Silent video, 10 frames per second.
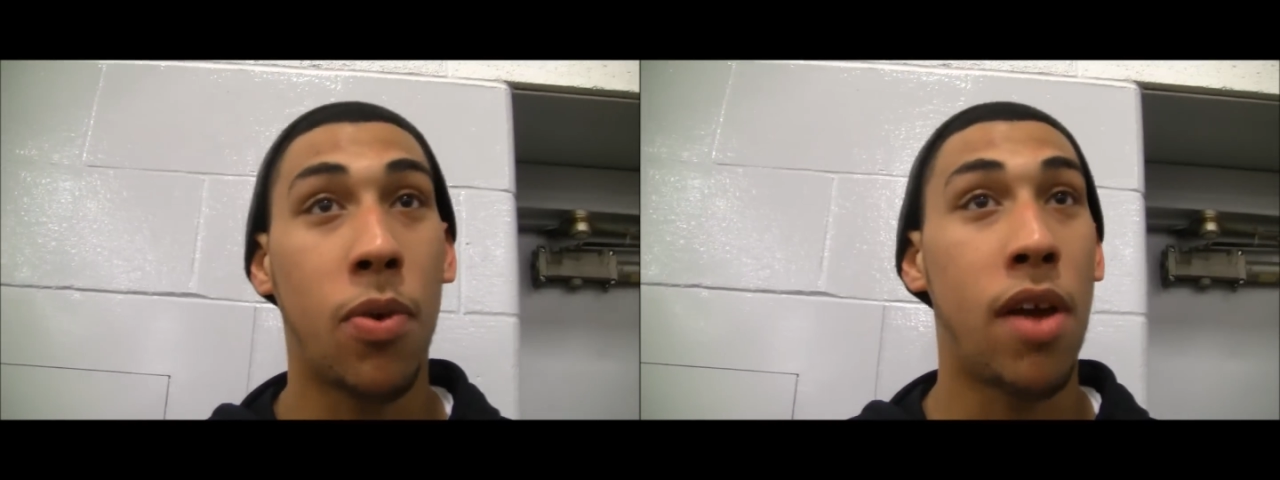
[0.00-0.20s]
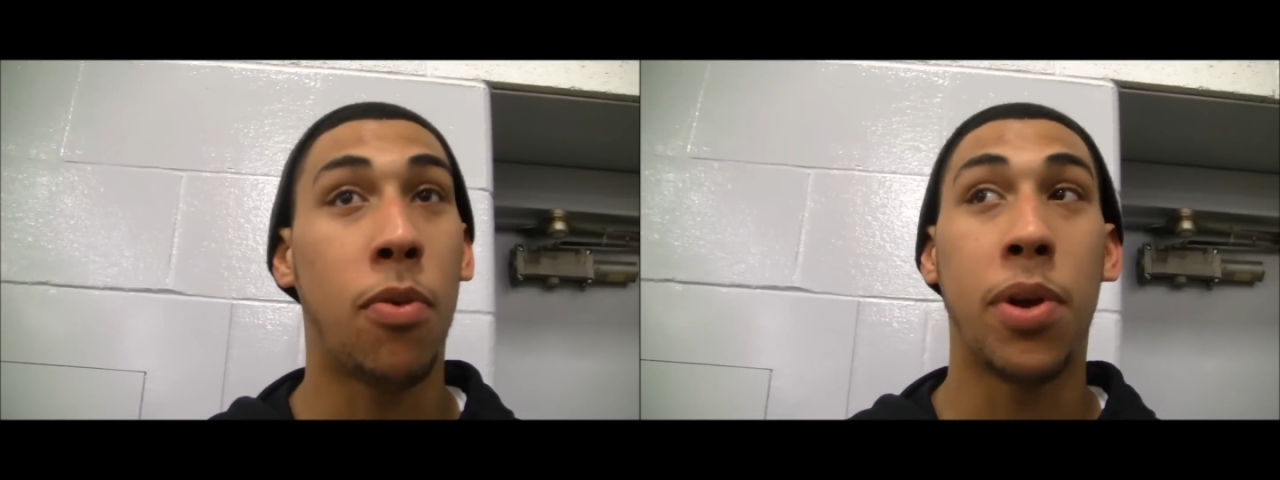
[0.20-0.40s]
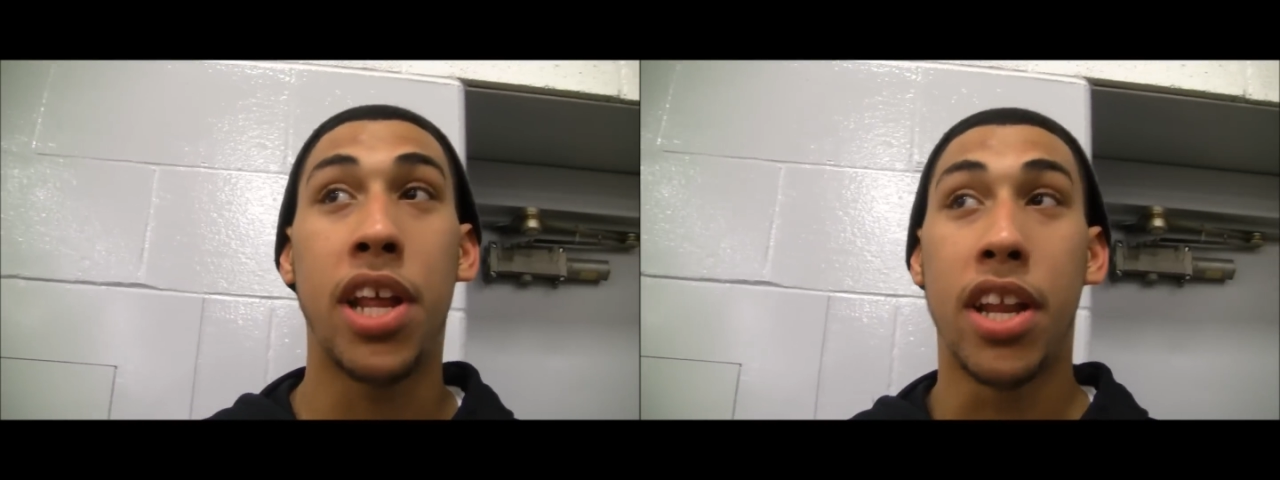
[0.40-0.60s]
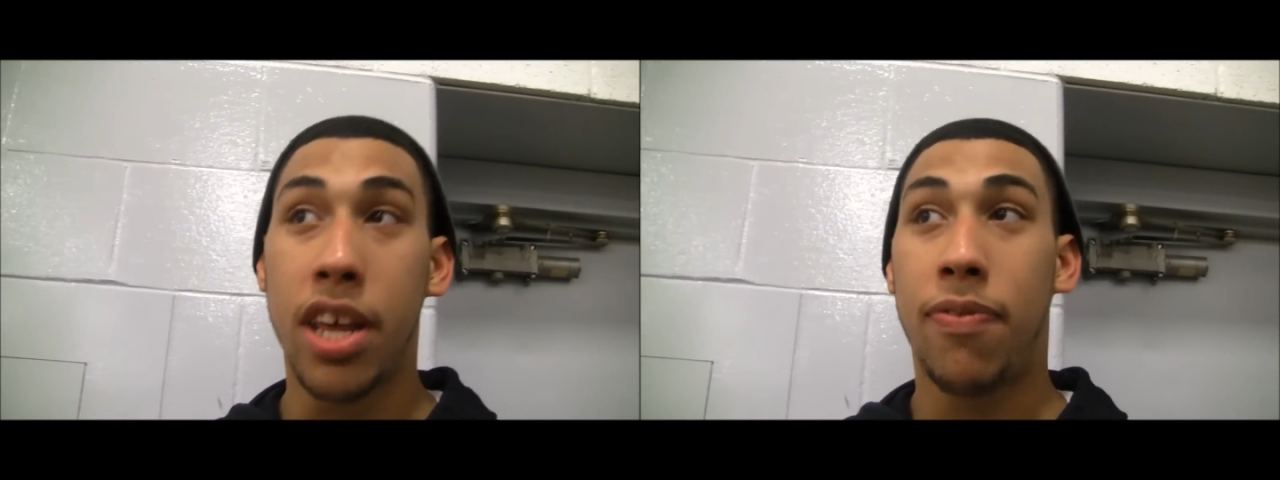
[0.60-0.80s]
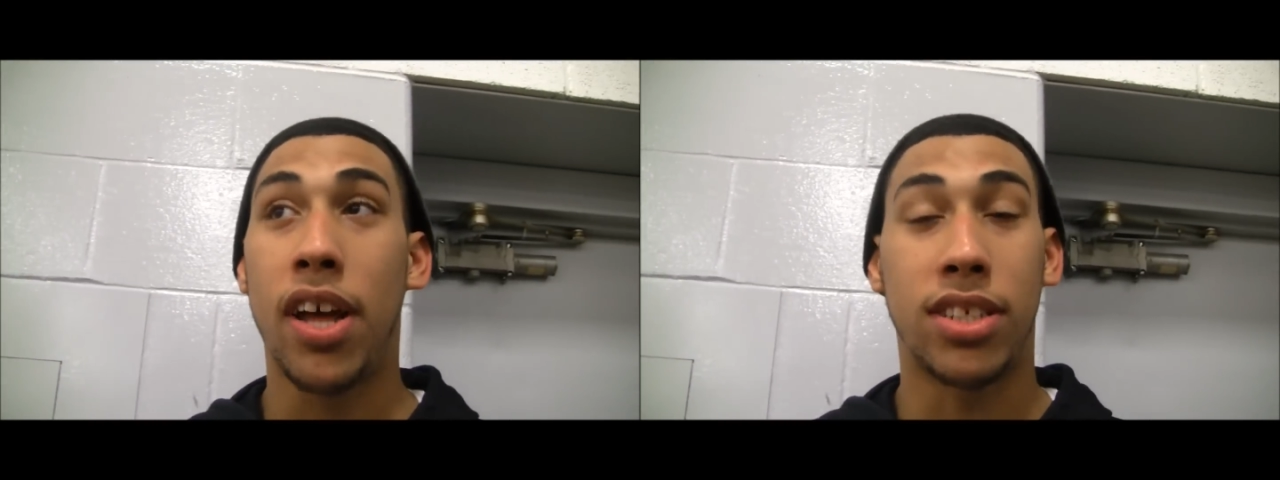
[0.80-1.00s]
Whenever we
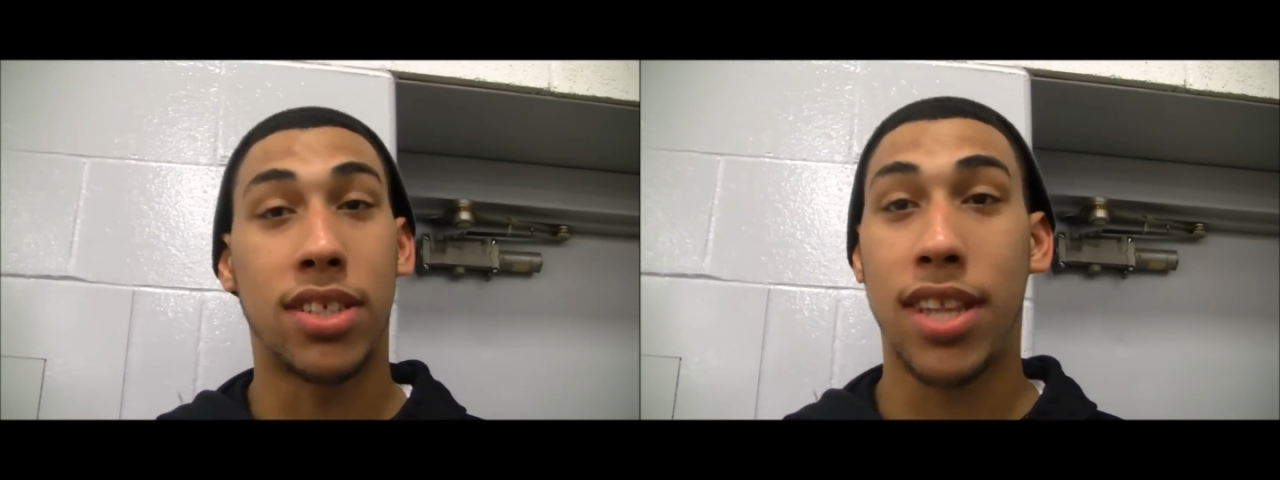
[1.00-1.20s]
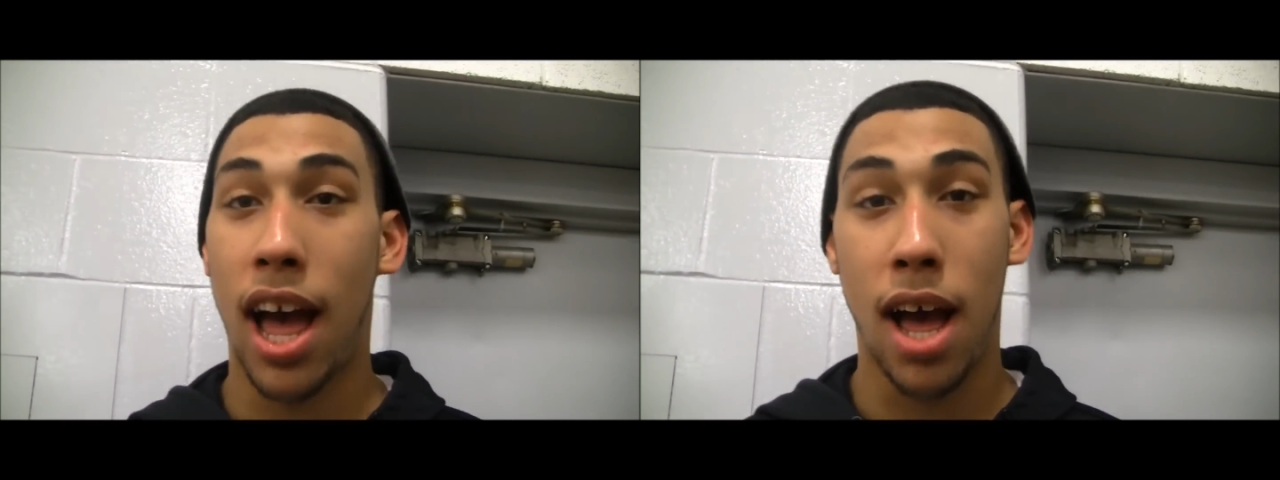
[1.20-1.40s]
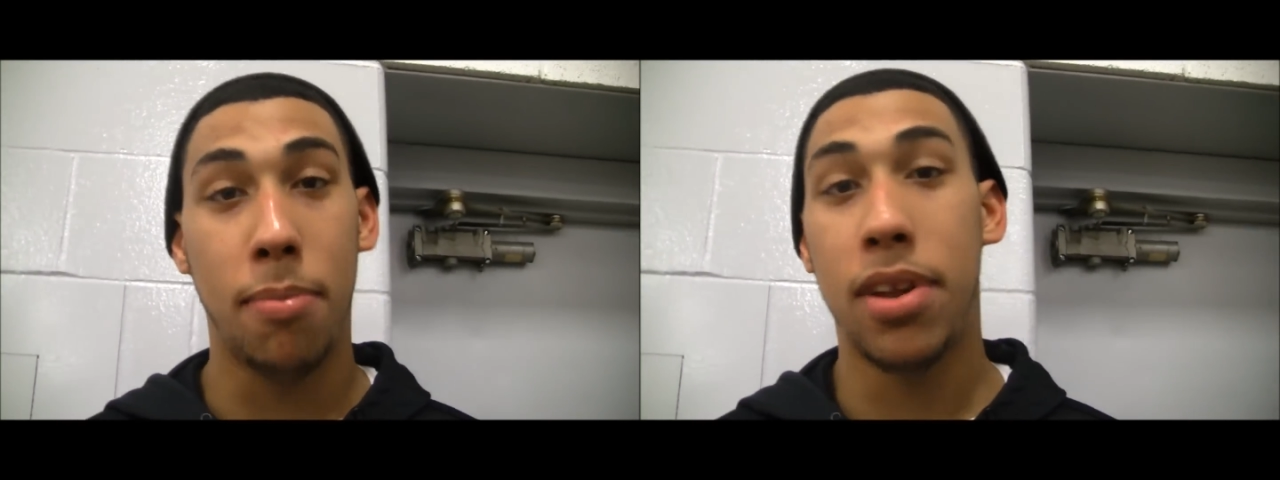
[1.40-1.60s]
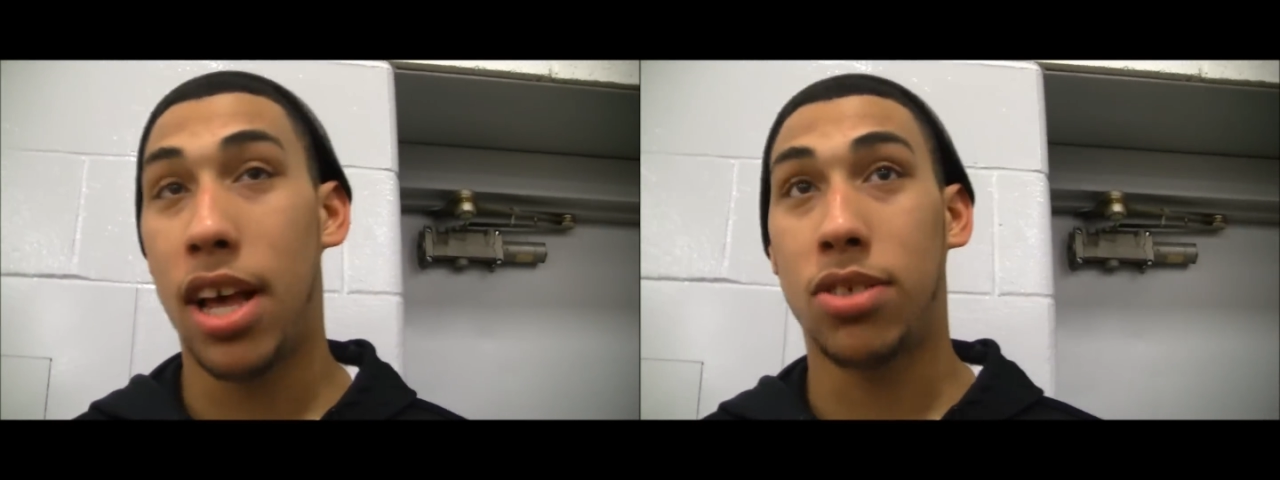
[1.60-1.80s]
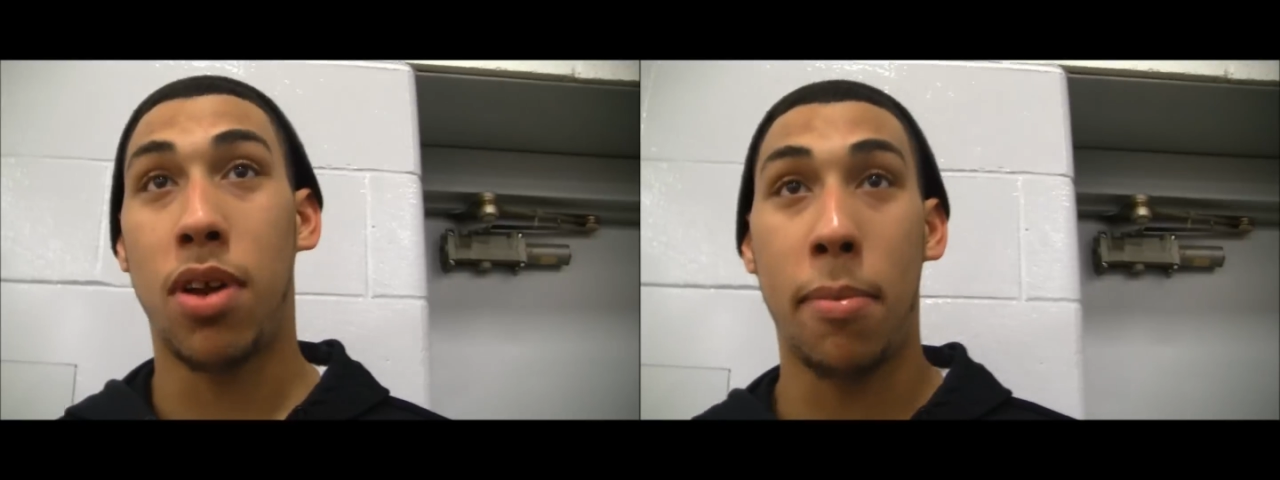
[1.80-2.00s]
need a defensive stop,
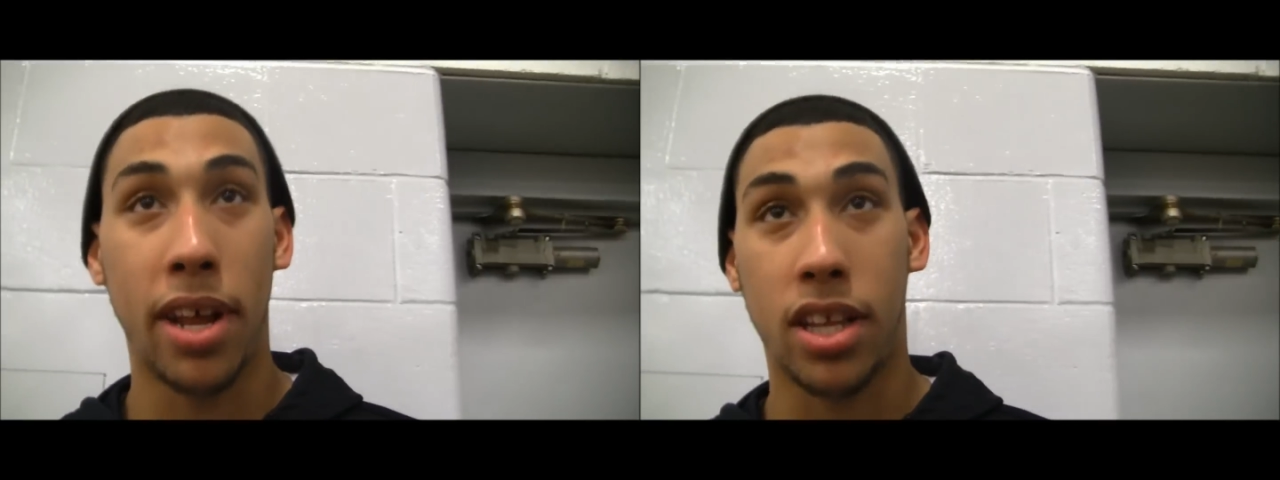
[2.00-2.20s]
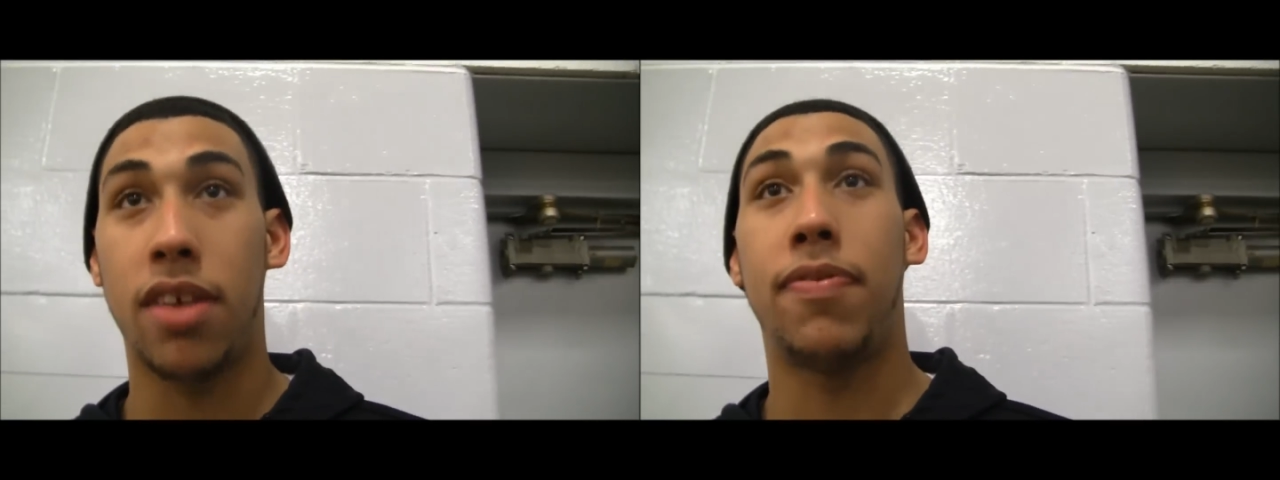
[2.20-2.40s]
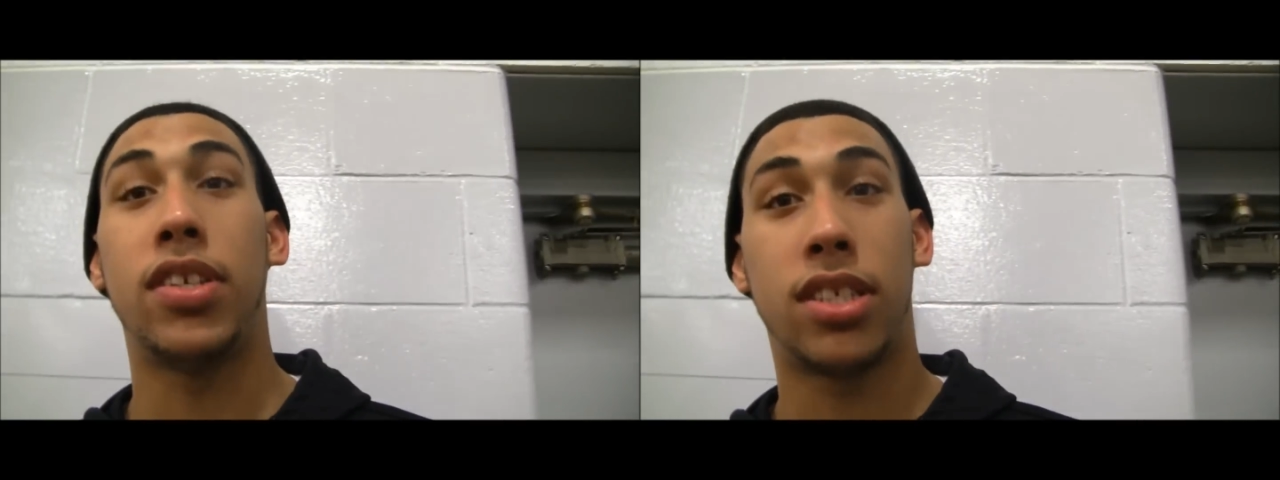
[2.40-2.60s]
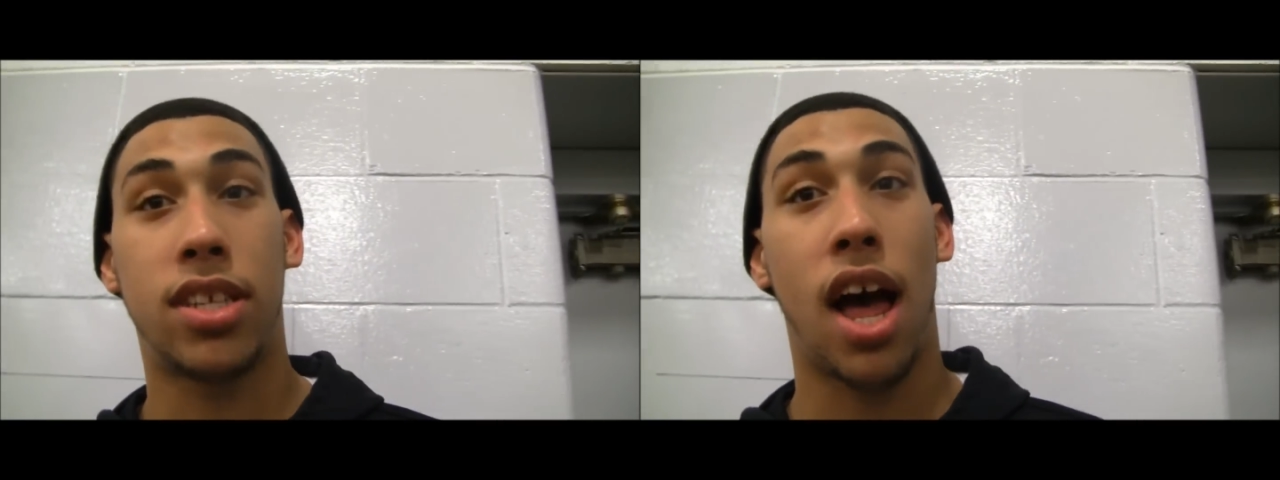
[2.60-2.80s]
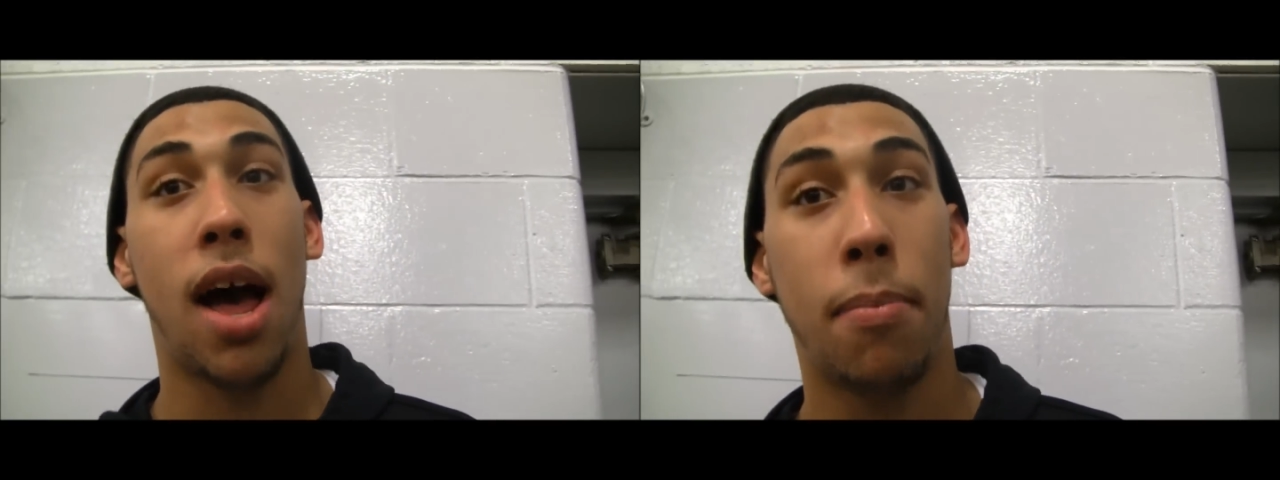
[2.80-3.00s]
that's why I make a
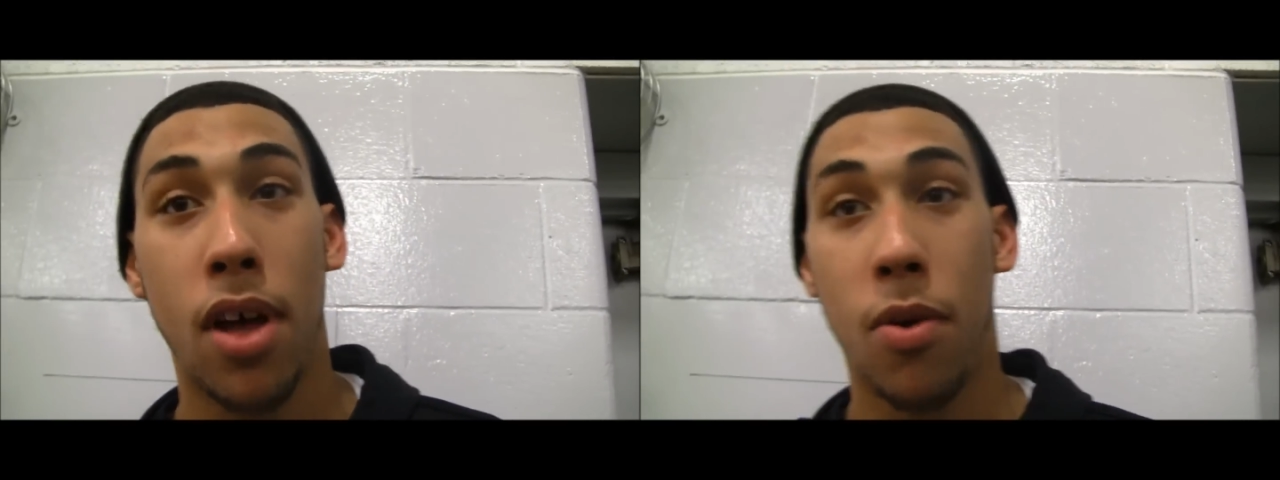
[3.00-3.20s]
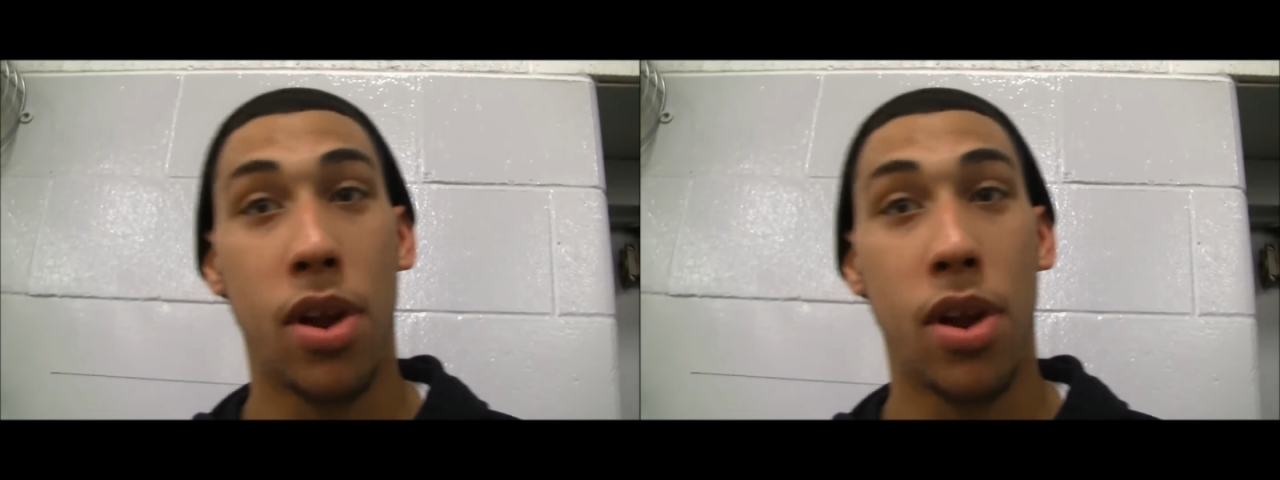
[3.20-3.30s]
defensive stop.